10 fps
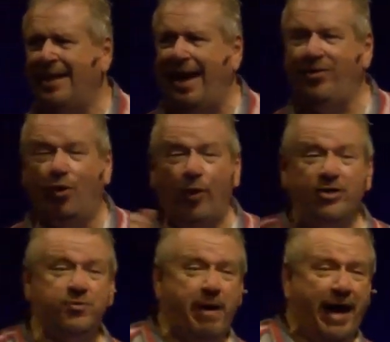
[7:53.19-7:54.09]
And the
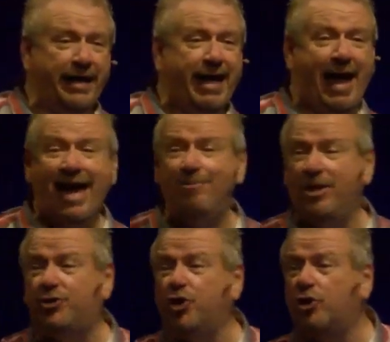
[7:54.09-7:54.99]
rich man came
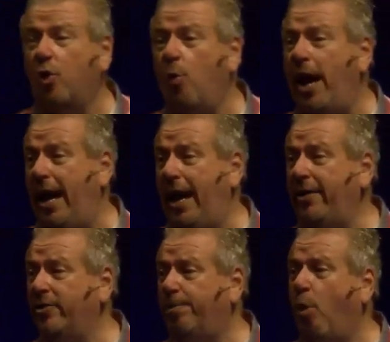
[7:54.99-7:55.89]
and took
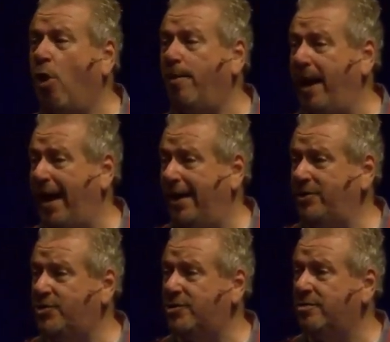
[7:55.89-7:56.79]
away the poor
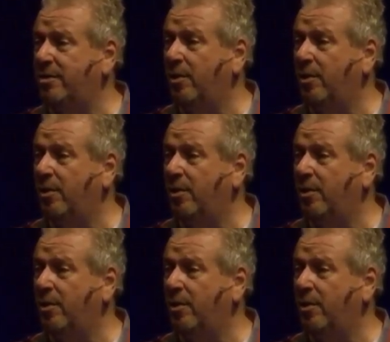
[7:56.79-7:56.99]
man's